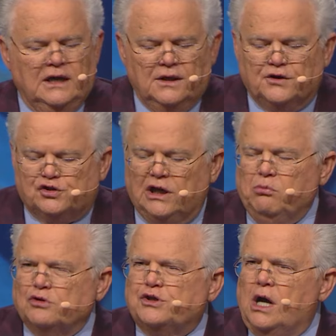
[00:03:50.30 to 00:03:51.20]
The
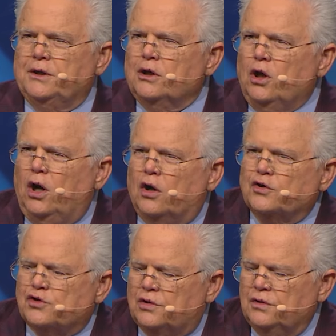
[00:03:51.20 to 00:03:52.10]
sheep was not
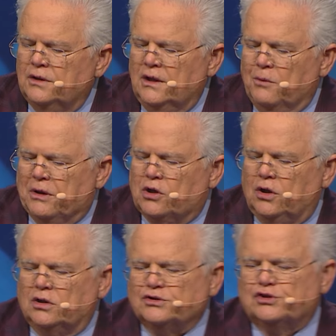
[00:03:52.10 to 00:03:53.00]
lost
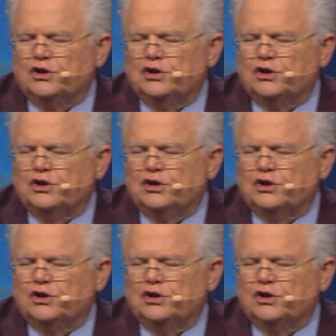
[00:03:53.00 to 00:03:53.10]
because